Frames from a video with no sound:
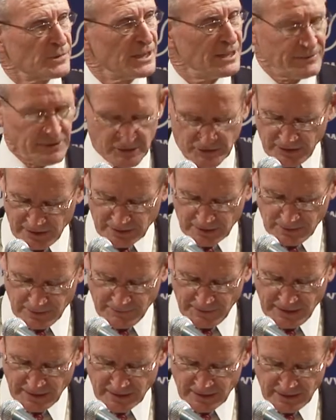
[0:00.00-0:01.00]
private sector
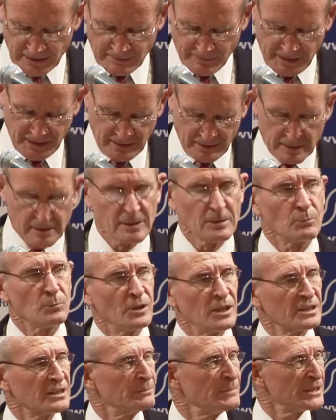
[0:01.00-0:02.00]
of the economy,
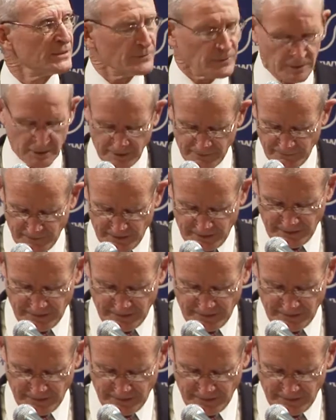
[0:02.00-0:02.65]
welcoming foreign